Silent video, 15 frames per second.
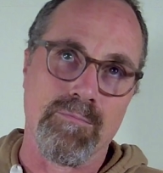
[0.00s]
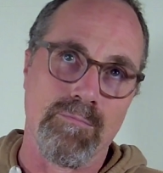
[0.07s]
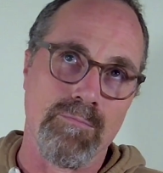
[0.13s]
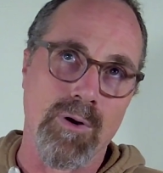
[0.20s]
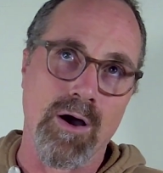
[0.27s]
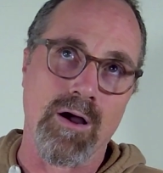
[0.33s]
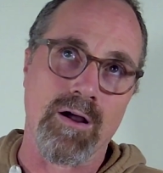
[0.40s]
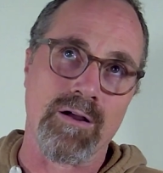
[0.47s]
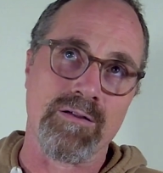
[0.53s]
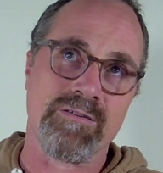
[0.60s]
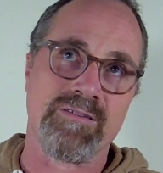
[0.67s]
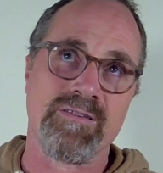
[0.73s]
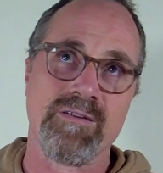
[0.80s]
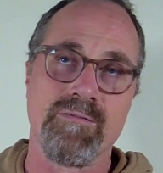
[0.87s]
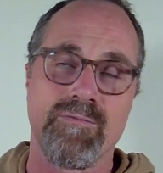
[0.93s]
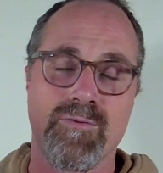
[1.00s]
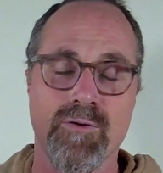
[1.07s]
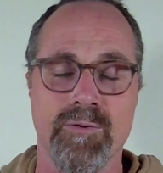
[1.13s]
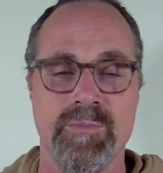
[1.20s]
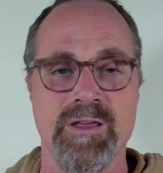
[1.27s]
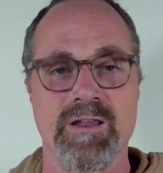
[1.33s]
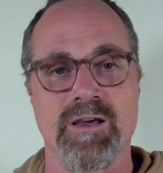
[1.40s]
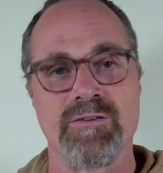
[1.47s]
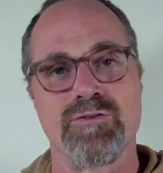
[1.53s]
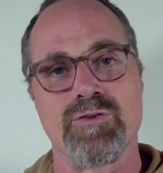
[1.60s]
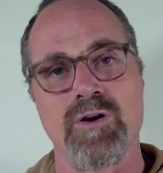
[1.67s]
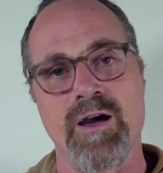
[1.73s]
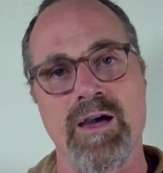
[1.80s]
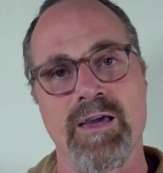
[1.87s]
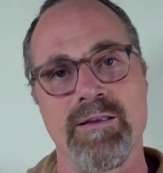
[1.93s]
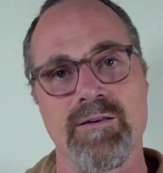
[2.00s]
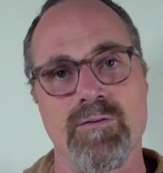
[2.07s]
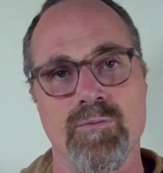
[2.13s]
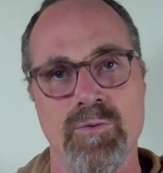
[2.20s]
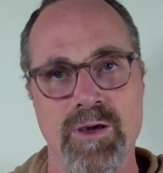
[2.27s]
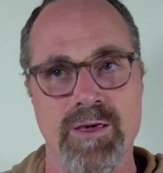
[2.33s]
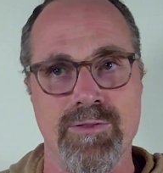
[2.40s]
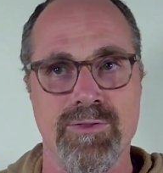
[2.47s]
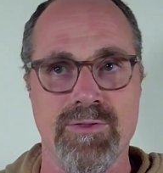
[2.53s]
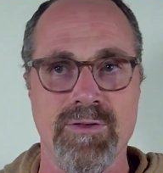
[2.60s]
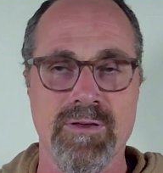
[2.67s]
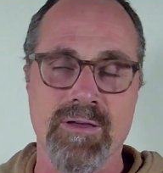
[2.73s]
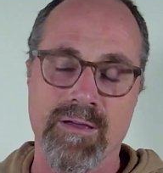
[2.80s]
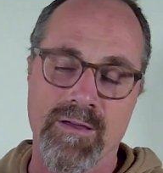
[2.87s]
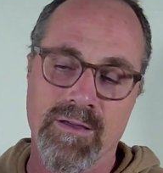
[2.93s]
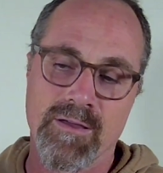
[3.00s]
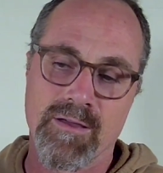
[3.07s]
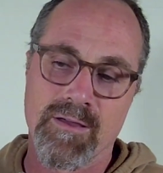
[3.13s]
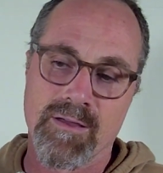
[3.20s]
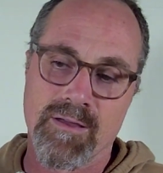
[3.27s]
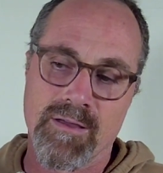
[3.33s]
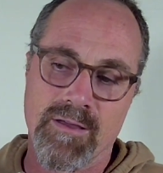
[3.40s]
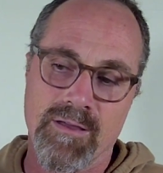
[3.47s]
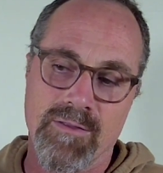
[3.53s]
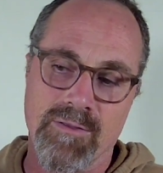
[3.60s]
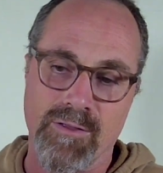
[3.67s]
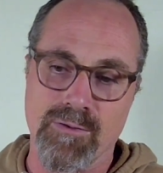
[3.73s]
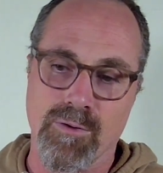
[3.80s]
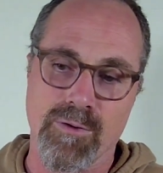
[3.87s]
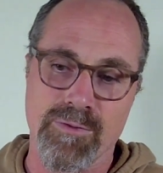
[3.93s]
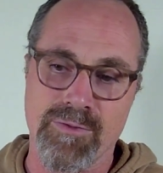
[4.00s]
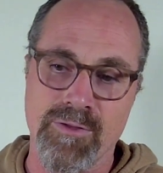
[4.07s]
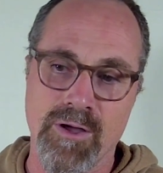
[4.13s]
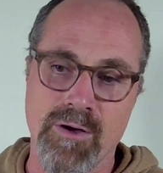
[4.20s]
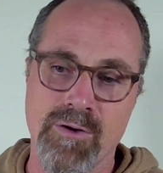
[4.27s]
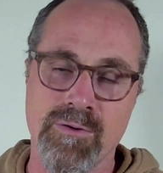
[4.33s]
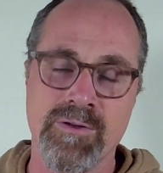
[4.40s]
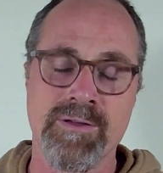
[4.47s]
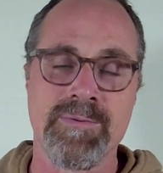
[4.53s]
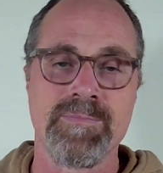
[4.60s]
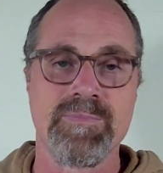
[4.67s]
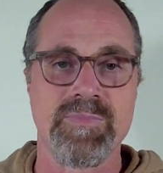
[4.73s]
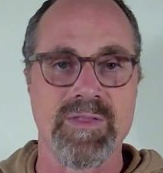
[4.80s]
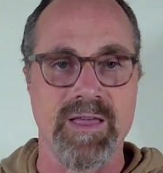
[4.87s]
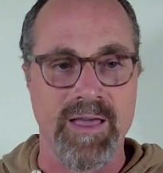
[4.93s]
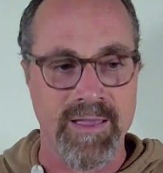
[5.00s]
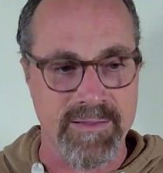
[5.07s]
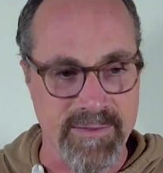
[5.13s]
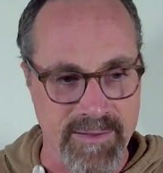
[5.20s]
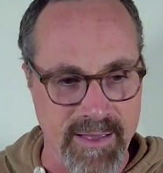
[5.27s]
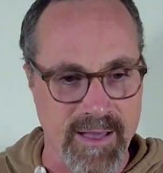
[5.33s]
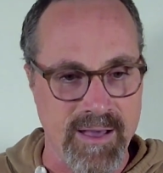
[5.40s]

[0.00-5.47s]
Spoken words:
Mars forming a trine with the North Node, and